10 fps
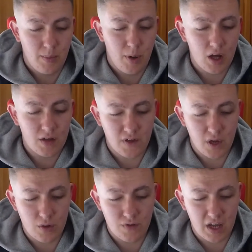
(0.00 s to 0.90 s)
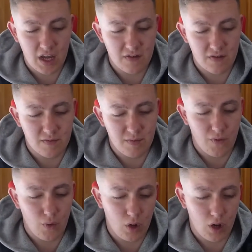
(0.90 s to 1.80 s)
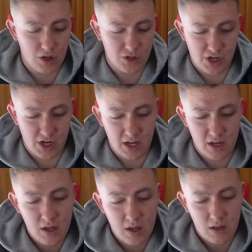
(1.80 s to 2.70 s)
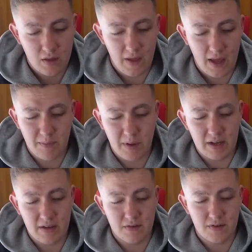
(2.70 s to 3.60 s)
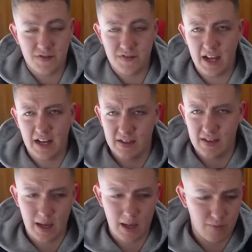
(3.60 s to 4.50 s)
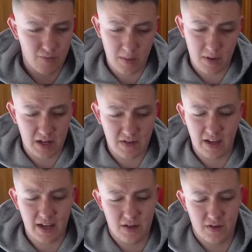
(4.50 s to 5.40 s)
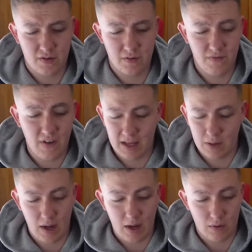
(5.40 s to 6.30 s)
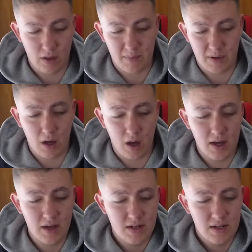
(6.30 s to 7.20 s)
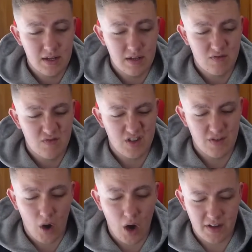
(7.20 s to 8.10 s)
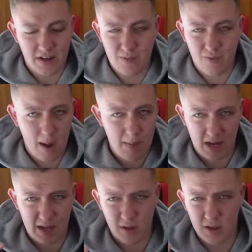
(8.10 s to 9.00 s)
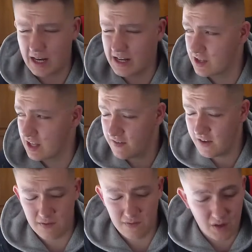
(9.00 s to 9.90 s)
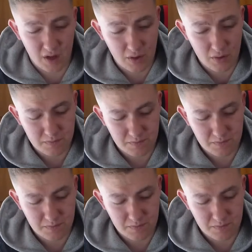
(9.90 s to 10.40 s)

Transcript: the past few seasons before last year, they'd been sustaining their Premier League status fairly well. They've been like surviving in the Premier League by the clinch of their teeth. So